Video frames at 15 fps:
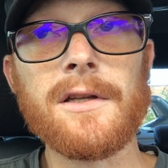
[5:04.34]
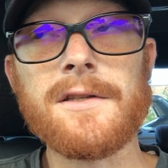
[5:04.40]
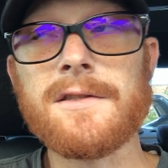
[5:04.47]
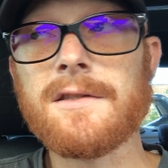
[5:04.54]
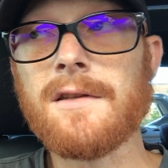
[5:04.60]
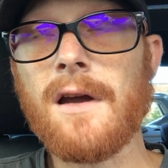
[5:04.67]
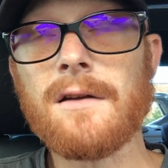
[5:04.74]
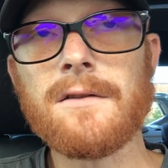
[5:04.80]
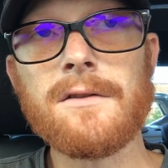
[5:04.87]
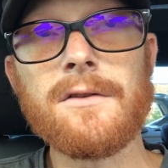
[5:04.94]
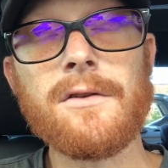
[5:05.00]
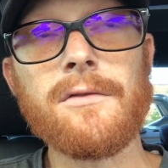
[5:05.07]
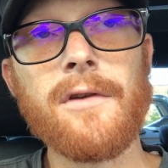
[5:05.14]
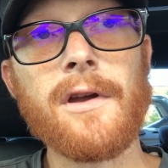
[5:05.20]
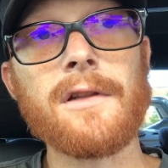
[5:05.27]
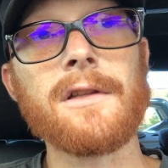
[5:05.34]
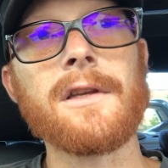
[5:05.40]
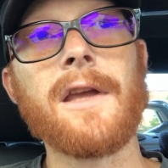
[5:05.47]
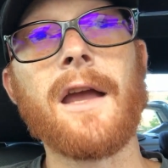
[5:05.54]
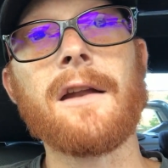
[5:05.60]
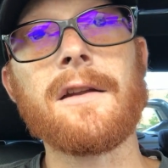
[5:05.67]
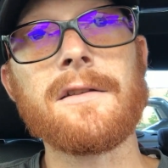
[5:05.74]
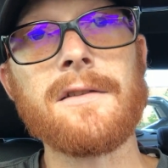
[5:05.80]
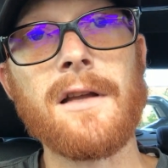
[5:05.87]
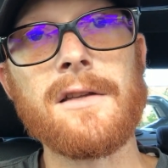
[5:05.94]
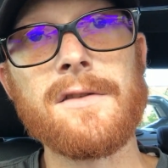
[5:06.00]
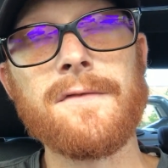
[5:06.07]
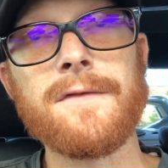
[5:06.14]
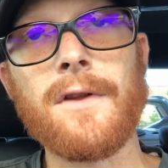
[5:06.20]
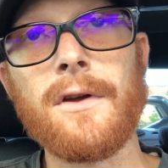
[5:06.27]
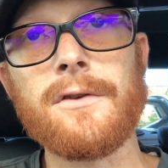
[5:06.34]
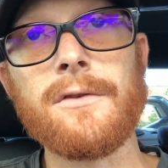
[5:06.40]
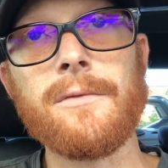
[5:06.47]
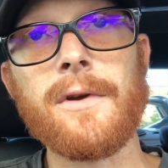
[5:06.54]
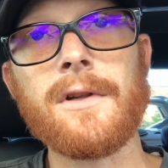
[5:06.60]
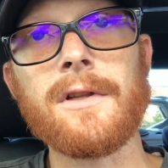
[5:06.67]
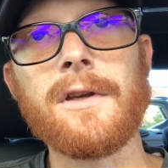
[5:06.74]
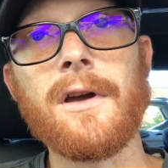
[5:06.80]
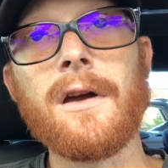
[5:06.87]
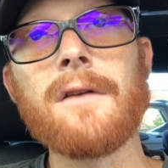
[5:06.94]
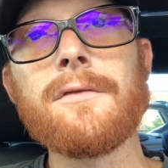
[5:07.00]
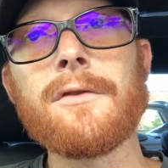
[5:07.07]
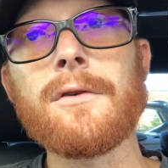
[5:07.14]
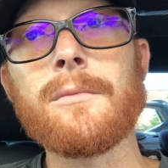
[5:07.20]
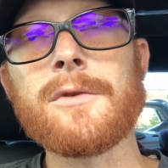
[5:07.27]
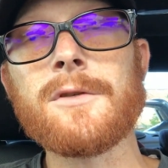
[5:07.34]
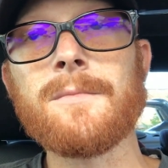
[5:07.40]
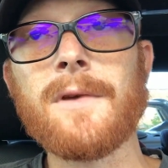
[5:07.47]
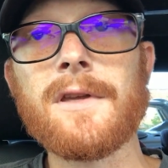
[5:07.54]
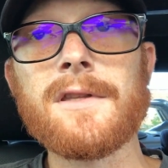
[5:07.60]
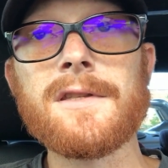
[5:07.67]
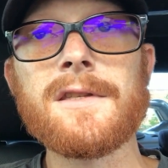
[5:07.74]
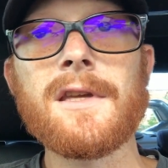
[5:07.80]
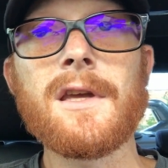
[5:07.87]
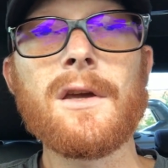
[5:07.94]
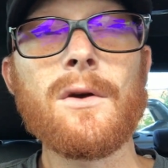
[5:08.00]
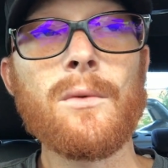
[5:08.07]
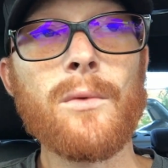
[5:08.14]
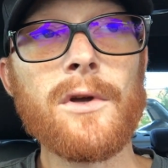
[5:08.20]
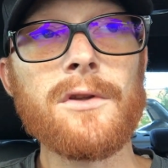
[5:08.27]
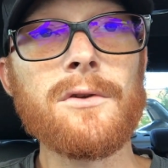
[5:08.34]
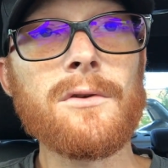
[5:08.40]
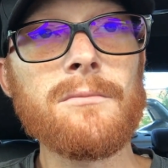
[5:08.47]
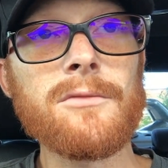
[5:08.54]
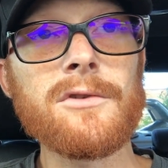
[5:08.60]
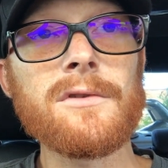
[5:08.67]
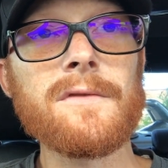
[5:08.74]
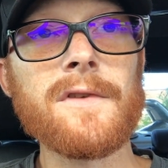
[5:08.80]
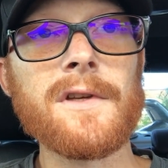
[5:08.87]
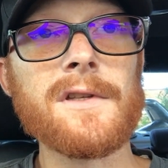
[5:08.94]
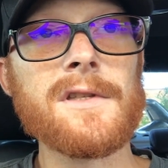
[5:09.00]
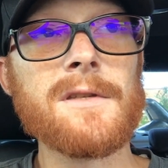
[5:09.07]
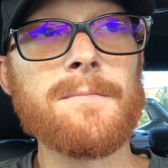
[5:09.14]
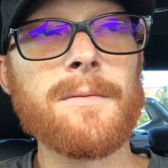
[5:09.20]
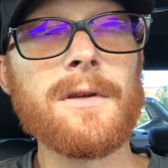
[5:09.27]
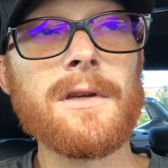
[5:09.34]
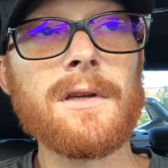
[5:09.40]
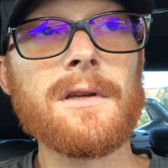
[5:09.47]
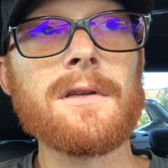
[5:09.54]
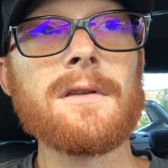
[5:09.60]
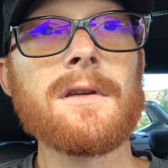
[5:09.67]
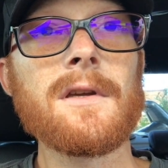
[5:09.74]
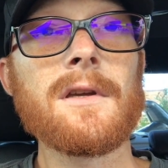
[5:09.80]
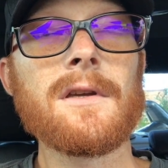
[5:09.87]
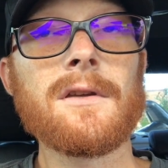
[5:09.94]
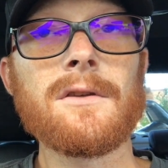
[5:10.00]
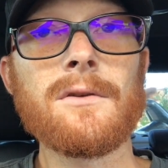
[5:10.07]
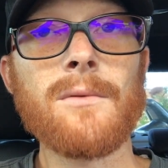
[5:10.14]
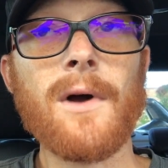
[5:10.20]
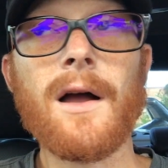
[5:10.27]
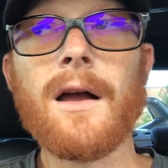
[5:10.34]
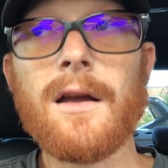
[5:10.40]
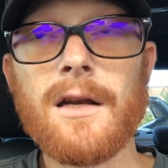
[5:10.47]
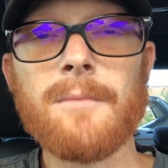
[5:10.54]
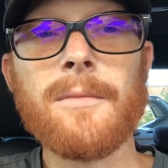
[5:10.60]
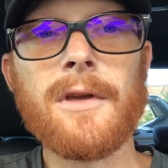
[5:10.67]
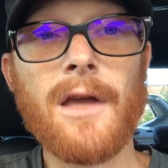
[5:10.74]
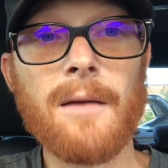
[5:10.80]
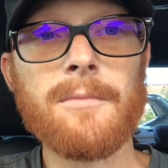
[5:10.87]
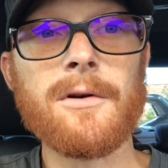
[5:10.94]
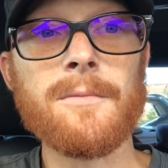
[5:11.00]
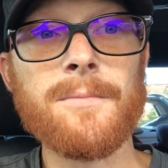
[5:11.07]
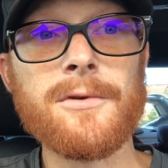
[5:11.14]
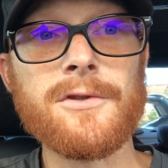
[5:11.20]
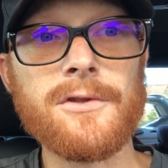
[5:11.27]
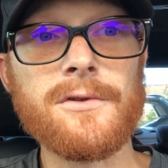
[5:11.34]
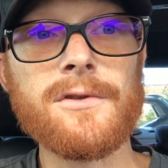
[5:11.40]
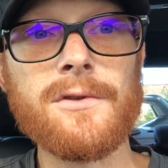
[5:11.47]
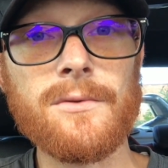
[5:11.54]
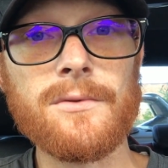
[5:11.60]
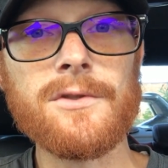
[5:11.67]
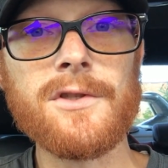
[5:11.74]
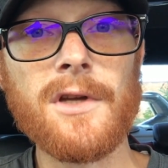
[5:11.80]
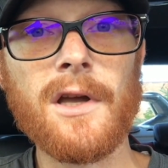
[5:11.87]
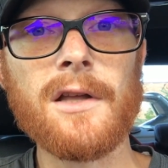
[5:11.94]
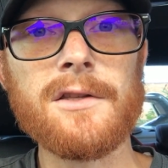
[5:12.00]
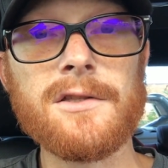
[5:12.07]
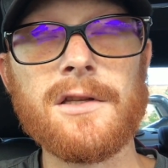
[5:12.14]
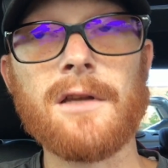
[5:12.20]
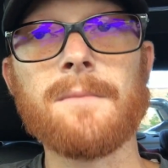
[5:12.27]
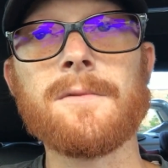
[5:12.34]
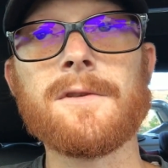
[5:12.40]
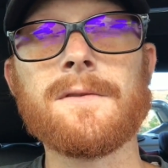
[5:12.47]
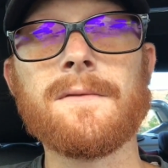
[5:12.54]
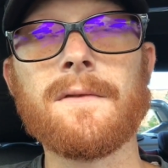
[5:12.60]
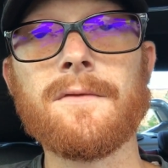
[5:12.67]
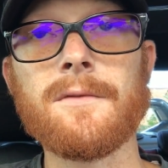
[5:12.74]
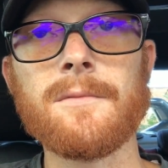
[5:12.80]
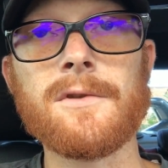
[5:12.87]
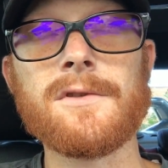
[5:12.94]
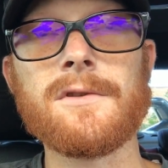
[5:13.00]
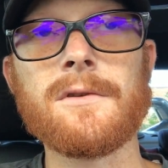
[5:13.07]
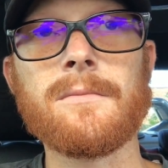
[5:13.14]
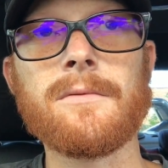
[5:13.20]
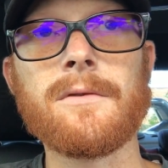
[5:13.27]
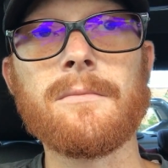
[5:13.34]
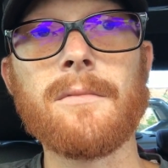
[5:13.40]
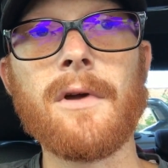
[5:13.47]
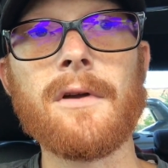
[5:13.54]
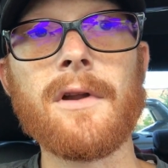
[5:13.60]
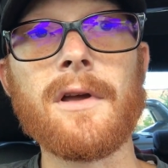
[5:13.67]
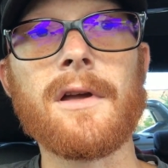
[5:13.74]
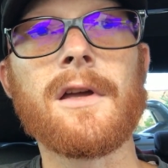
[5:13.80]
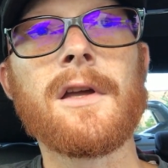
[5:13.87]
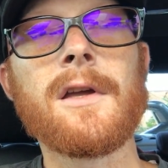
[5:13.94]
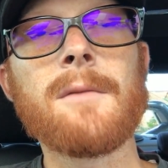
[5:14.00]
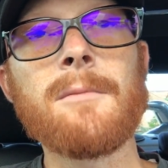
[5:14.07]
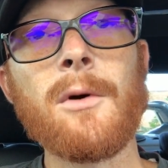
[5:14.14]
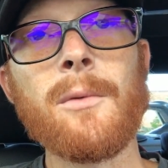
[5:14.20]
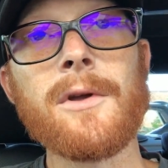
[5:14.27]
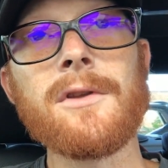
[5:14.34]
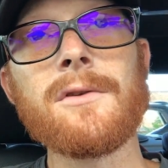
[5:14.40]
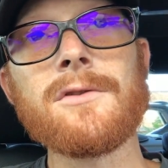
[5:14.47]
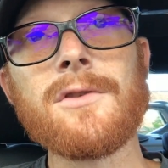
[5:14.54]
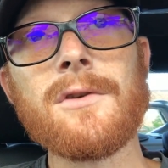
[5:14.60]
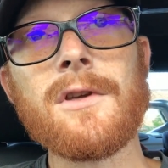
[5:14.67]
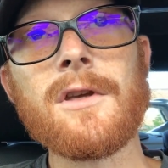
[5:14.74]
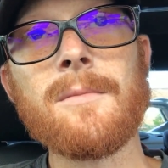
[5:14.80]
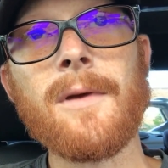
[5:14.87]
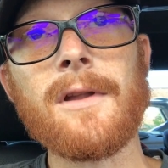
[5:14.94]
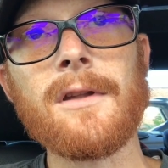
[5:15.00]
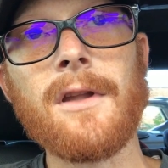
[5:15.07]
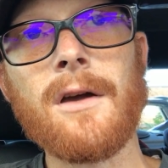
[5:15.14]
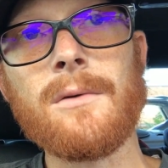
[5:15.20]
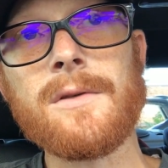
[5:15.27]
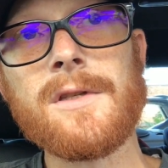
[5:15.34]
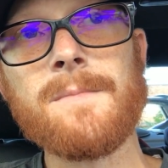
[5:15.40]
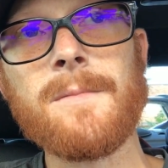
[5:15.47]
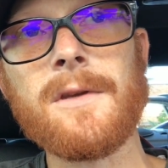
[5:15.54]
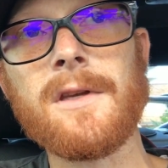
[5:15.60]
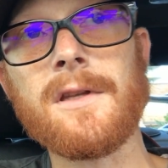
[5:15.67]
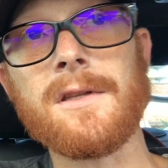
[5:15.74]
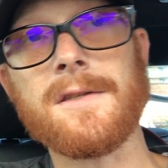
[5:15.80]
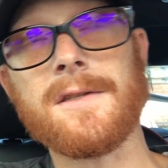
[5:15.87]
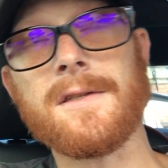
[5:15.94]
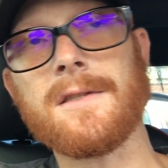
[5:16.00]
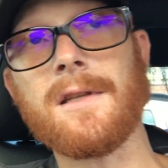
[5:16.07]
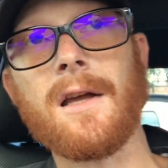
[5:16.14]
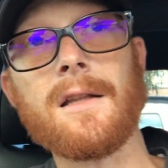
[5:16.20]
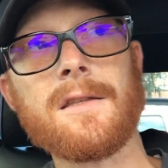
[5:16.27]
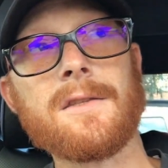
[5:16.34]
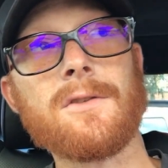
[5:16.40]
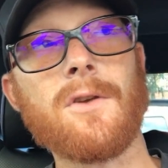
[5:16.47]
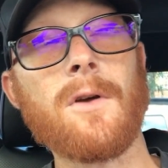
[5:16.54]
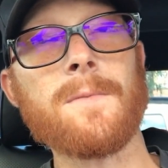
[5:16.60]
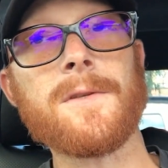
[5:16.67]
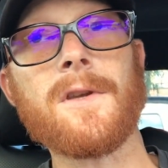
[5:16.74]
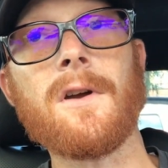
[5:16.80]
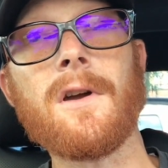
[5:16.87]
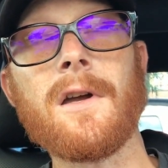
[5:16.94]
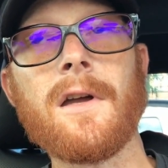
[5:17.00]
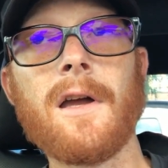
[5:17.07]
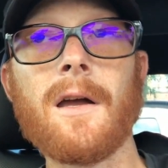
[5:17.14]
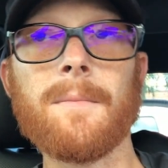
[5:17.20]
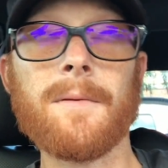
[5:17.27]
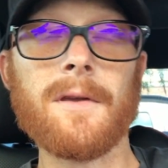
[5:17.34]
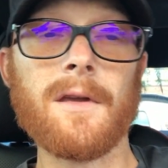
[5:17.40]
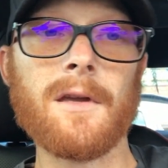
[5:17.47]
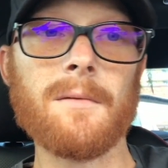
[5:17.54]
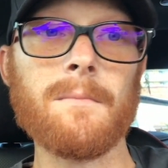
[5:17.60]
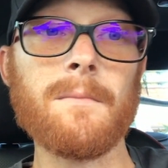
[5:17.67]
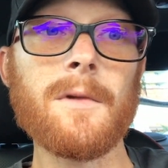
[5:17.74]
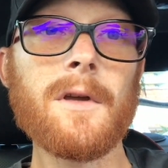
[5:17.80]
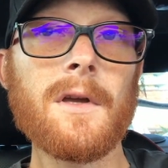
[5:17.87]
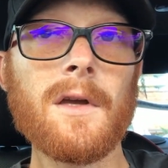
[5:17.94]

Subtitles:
is ducted correctly, and it does flow directly over it, which means when you're moving at speed, you are going to be able to produce good charge temps from your Subaru motor. But when you're talking about lower speeds, start stops, high RPM,